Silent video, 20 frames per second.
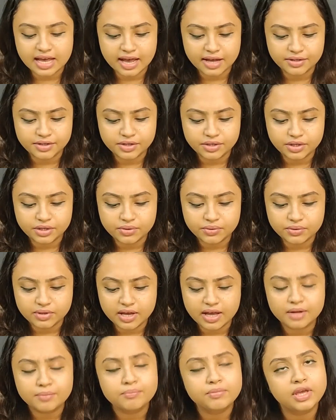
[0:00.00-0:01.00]
attitude
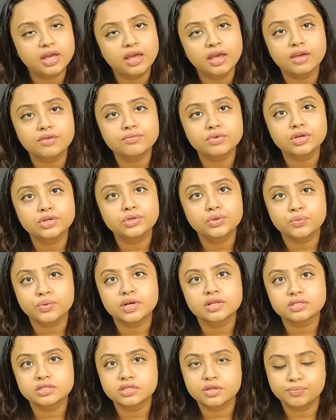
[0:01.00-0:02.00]
and behavior
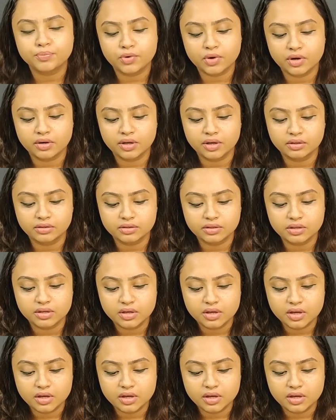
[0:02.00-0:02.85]
towards the product.